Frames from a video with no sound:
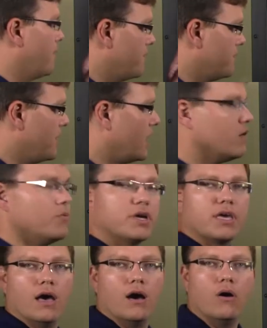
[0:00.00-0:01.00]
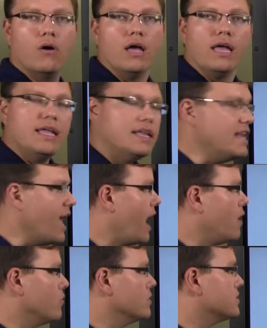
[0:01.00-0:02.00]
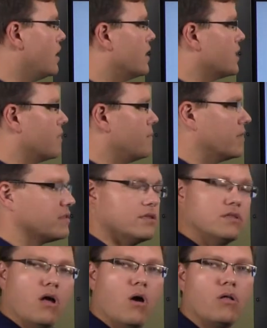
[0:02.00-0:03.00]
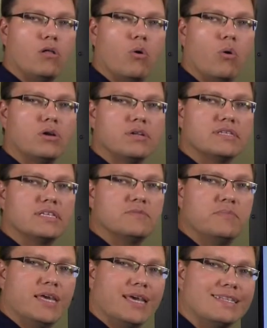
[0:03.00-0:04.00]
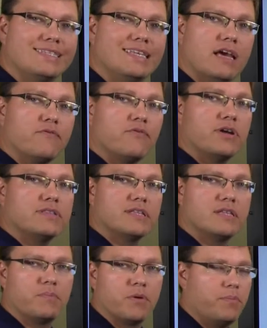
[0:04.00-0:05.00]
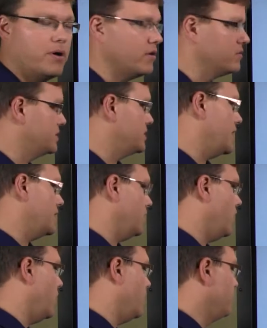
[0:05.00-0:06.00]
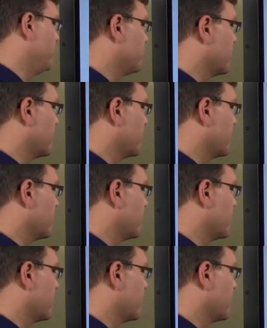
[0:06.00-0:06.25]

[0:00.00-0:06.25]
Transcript: There we go. Now we're talking about the local ordinances being different than the proposed state law.